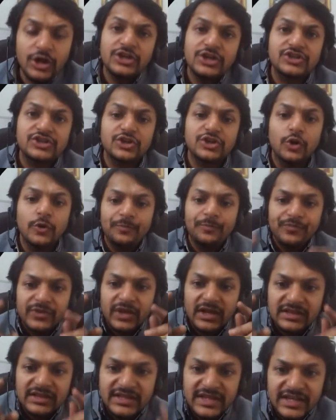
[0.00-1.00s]
So
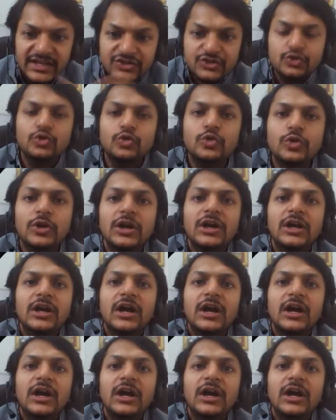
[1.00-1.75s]
these two